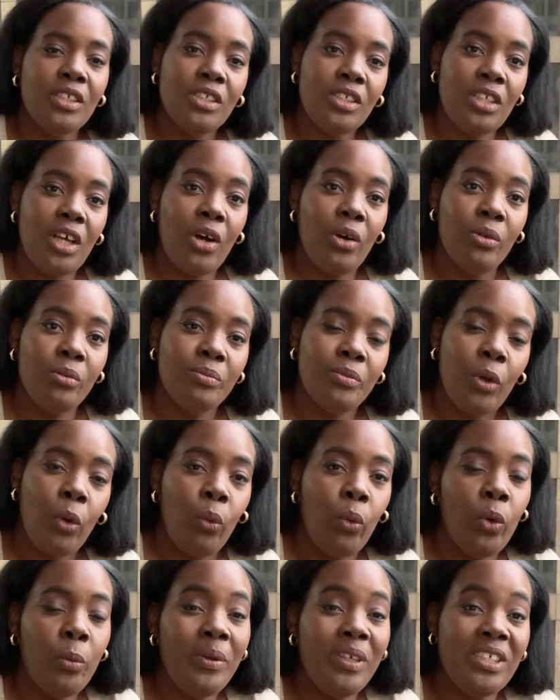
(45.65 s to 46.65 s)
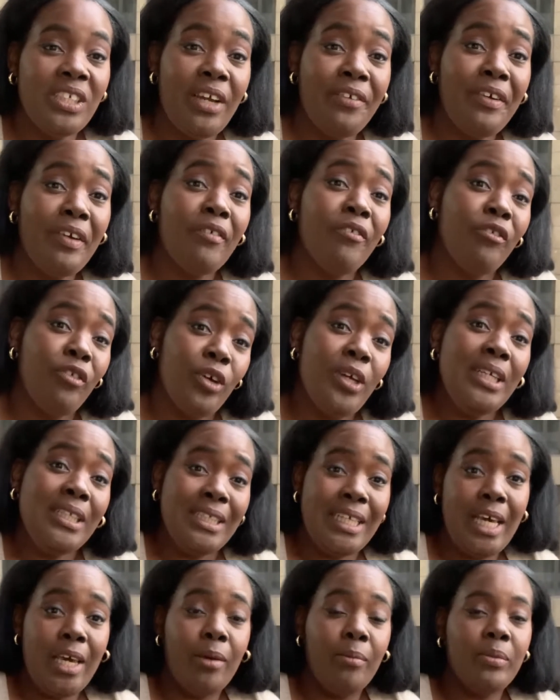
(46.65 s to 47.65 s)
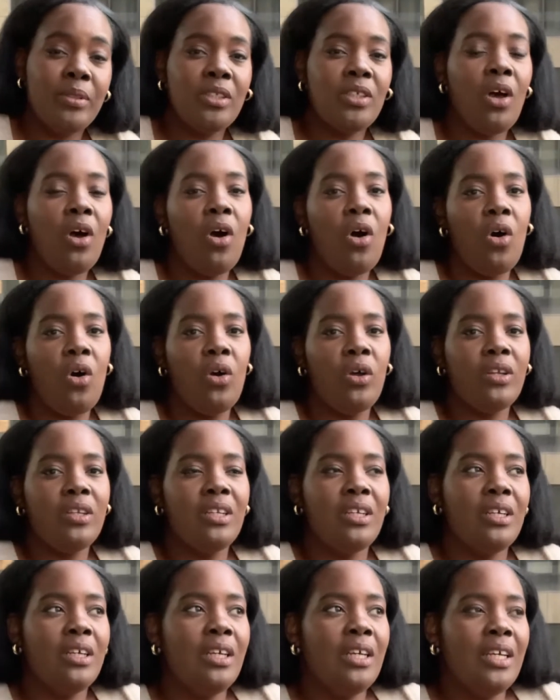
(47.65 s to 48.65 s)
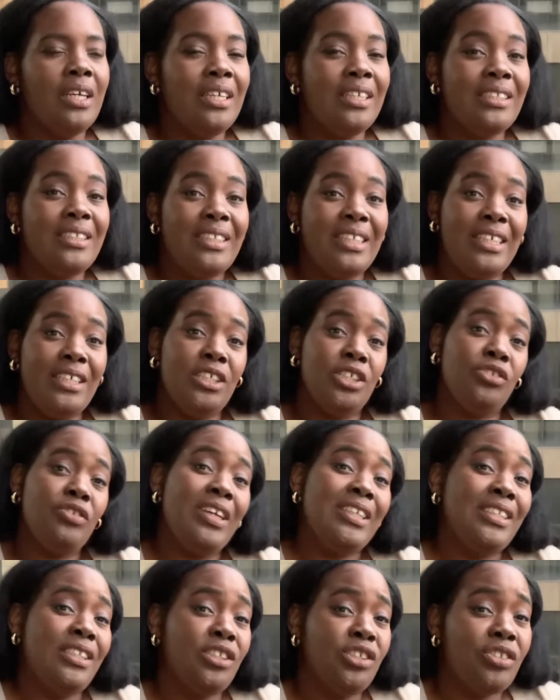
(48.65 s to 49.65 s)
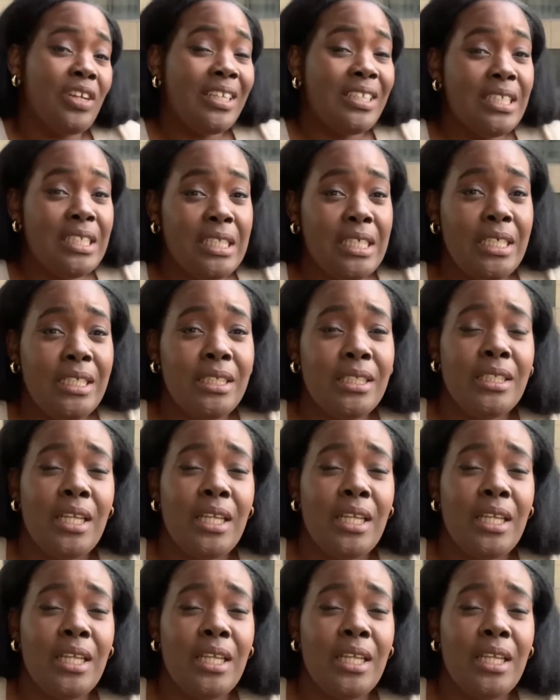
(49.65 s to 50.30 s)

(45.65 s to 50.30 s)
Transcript: So we'll be sharing 3 tips on de-stressing strategies